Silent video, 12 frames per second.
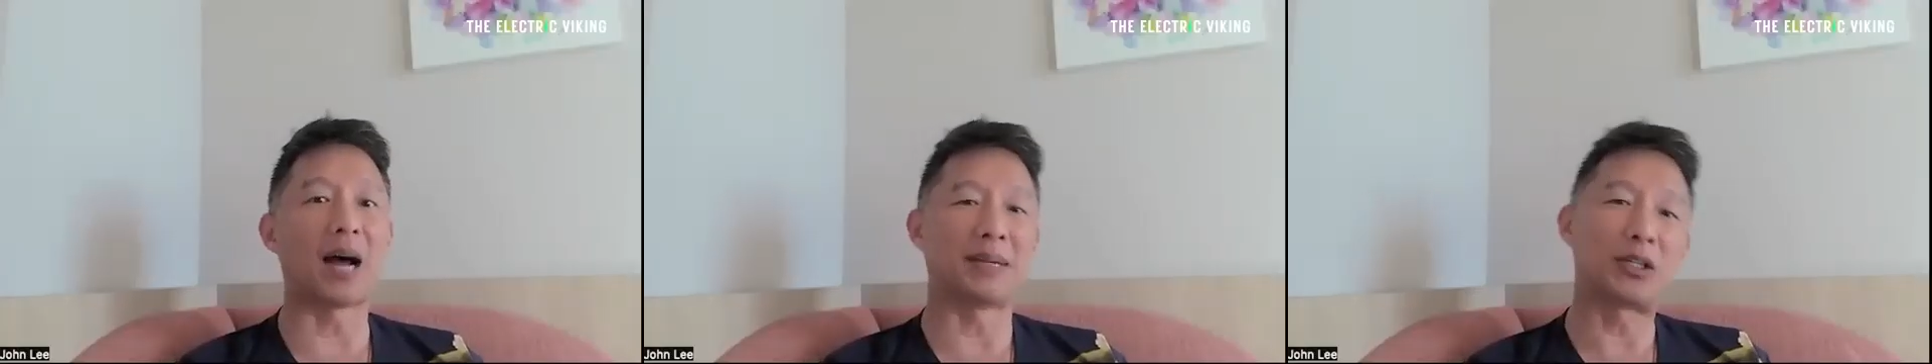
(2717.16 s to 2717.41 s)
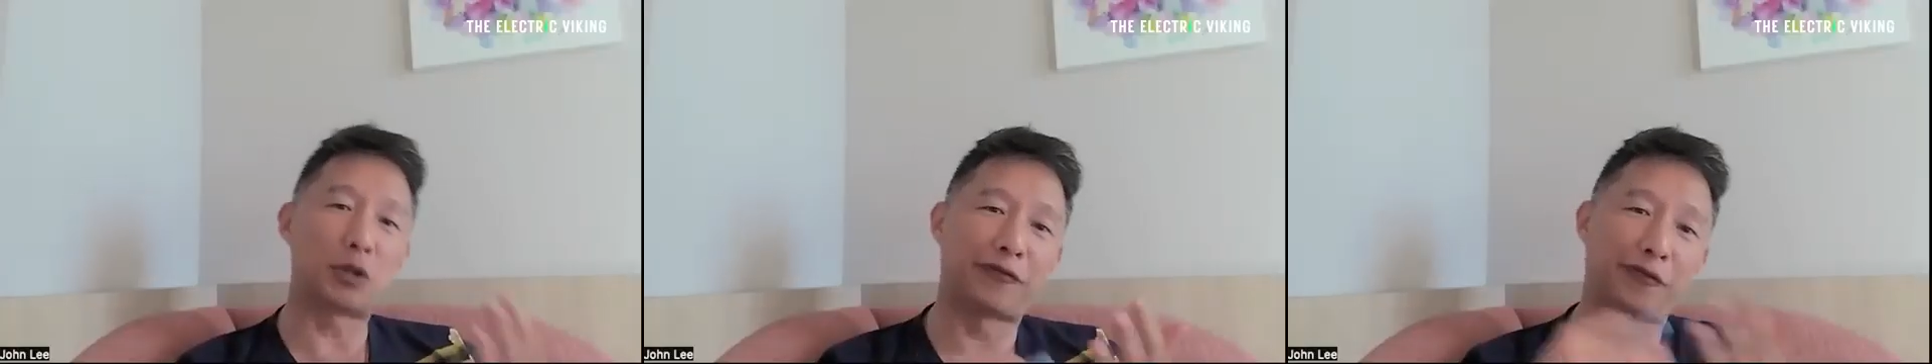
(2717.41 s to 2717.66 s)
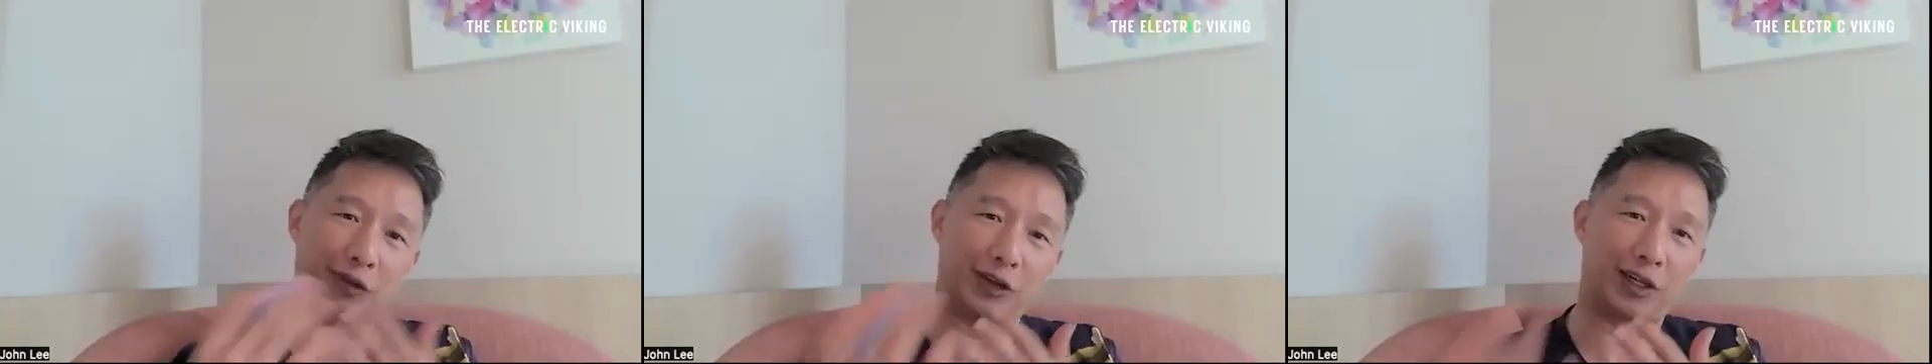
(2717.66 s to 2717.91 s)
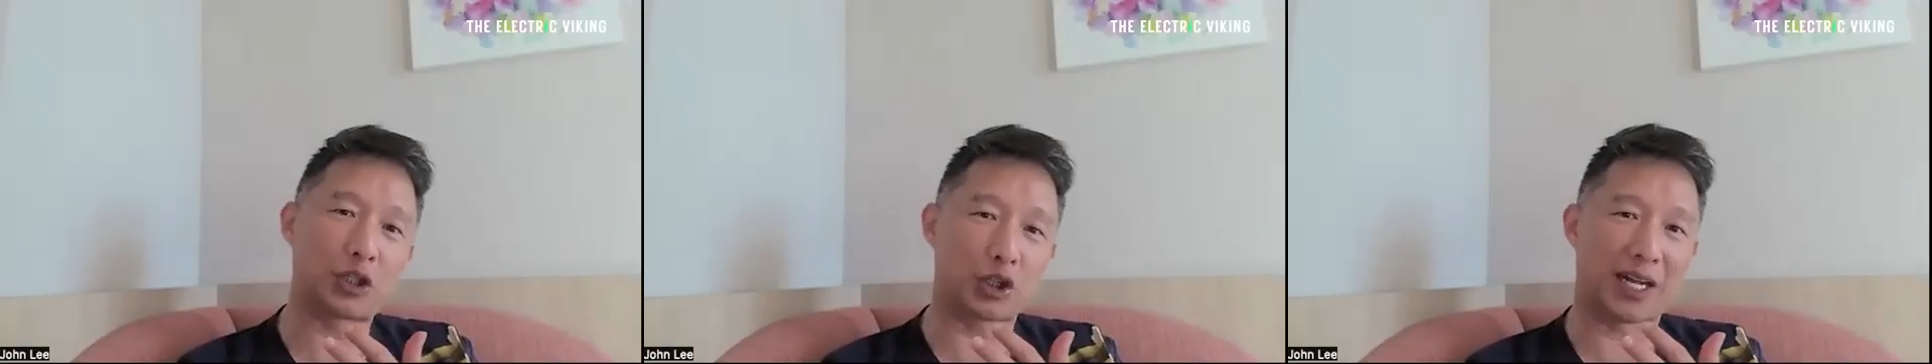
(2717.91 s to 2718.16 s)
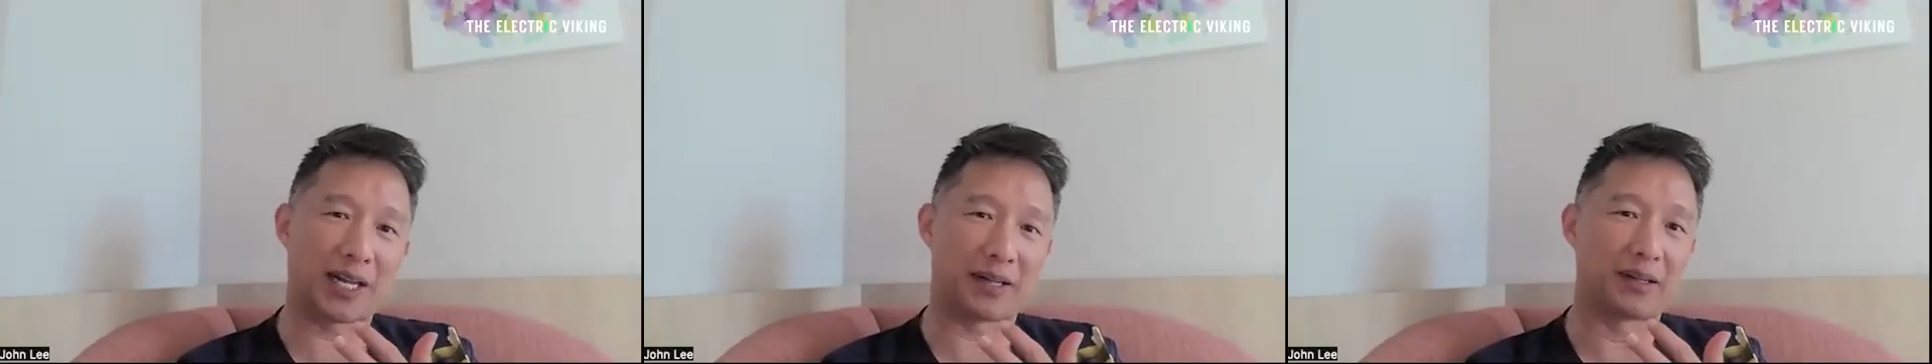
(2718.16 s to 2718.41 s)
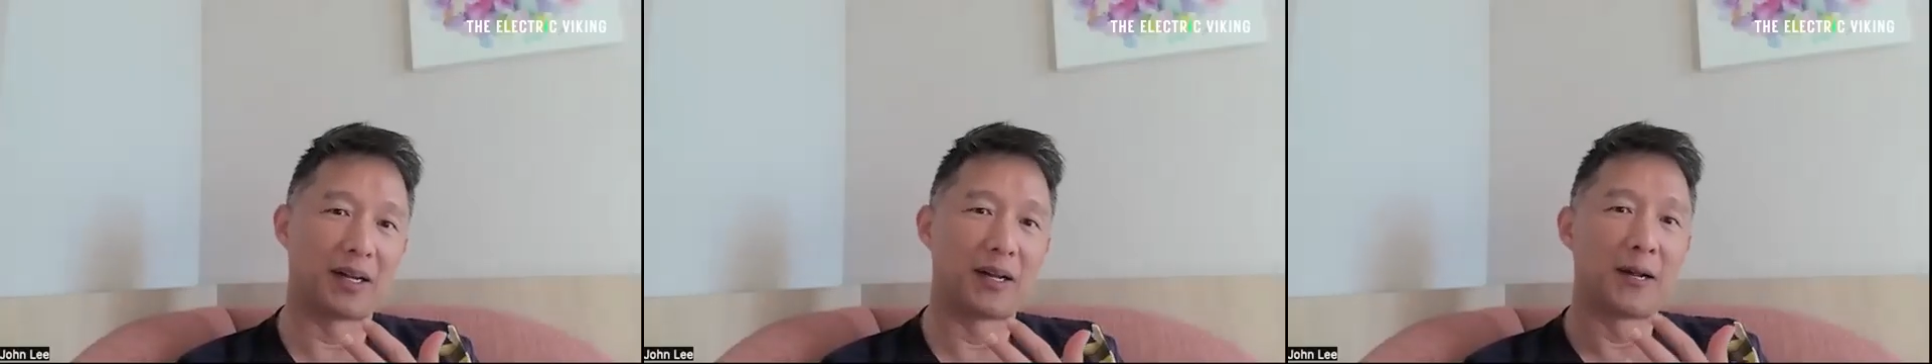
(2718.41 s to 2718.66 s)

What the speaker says: come into fruition